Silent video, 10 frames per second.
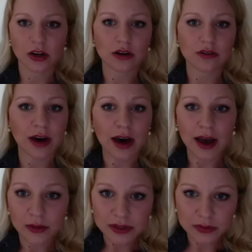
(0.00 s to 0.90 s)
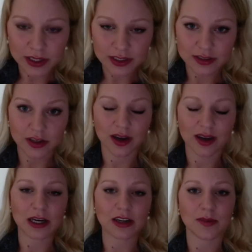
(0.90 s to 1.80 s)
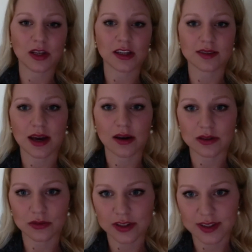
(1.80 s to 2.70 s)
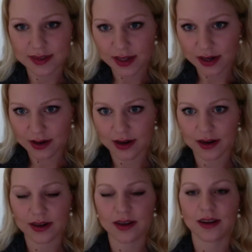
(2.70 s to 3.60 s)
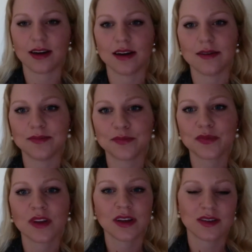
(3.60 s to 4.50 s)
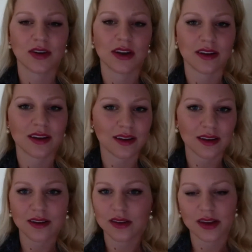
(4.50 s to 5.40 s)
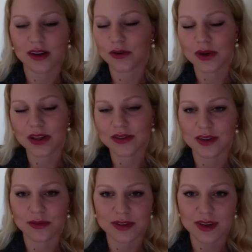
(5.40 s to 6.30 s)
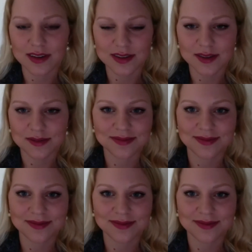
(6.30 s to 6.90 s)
know if I was ready to talk about it because I was really scared. So I think, what you said was awesome.